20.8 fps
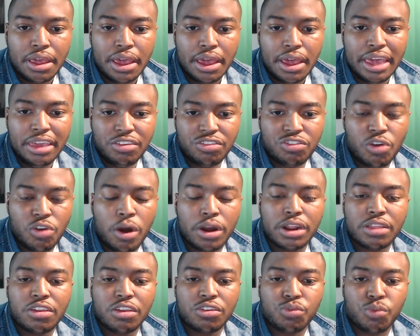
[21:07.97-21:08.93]
he
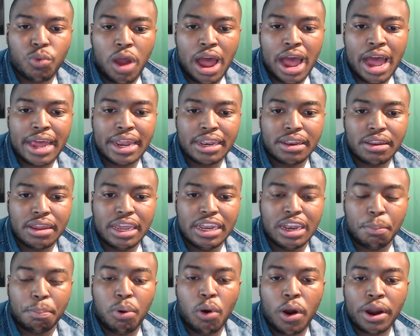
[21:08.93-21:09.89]
started this ride in the
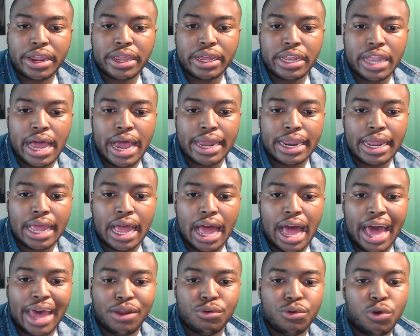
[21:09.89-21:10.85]
parking lot,
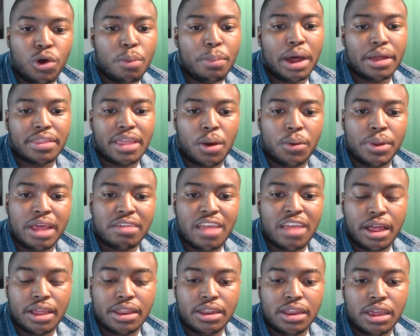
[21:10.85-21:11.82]
I don't know about that one. That's
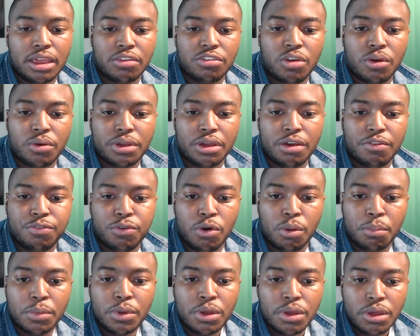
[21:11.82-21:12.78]
not looking so good for him.